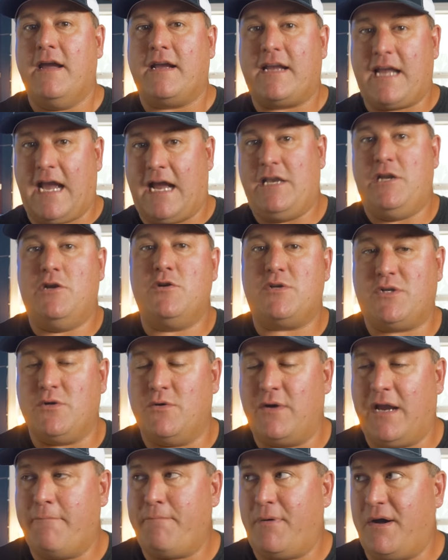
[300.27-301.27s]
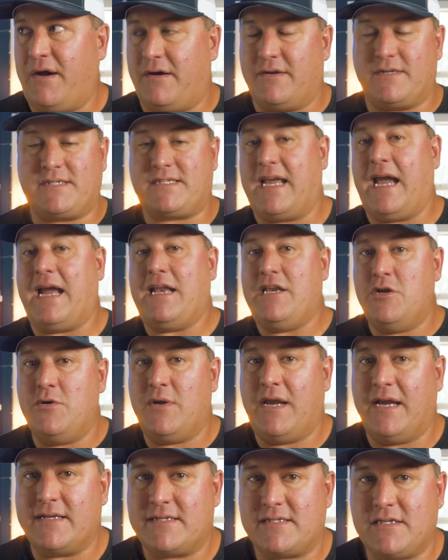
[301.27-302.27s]
Can you still get parts? Can you
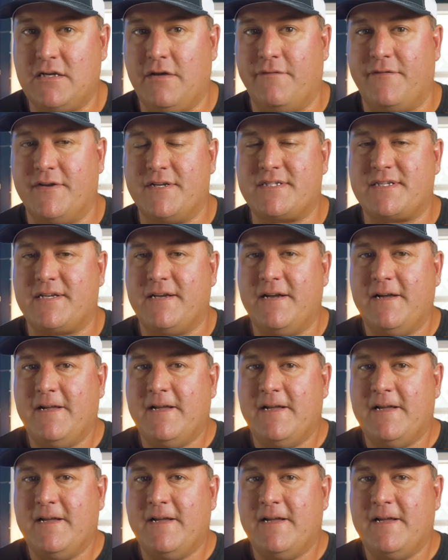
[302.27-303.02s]
get service?